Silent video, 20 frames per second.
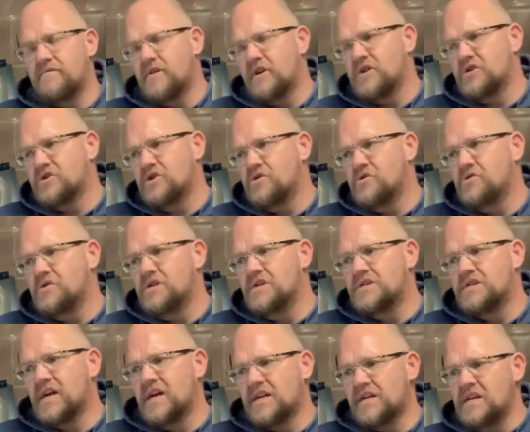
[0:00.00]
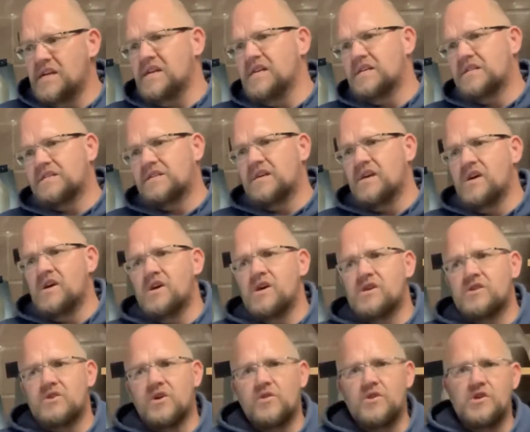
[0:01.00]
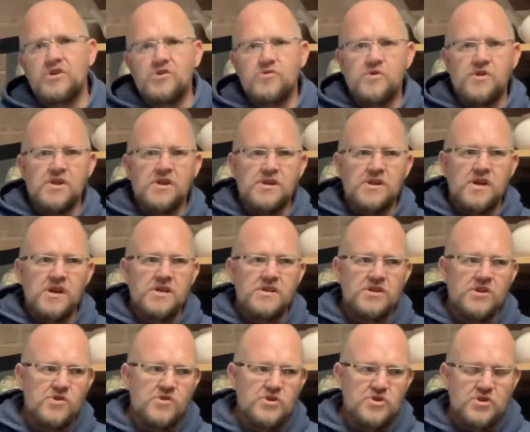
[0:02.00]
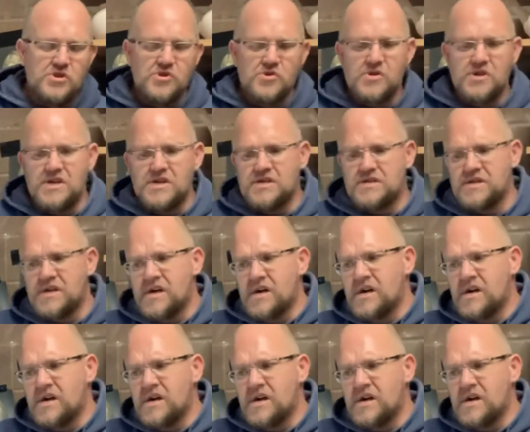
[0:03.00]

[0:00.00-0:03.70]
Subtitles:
And I show you these techniques so then you can, you do these